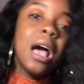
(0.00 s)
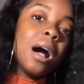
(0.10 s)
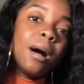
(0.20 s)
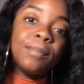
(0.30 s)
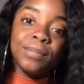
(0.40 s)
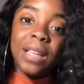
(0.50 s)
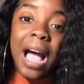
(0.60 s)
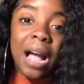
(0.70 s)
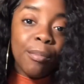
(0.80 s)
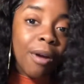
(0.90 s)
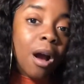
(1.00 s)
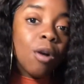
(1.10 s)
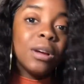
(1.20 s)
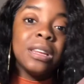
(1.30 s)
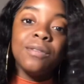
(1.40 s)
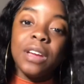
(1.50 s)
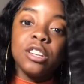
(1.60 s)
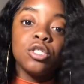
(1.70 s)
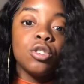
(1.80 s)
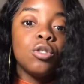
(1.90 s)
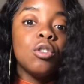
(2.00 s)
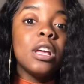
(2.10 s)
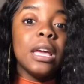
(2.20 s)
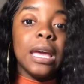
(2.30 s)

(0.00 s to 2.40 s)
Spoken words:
eyebrow, any facial,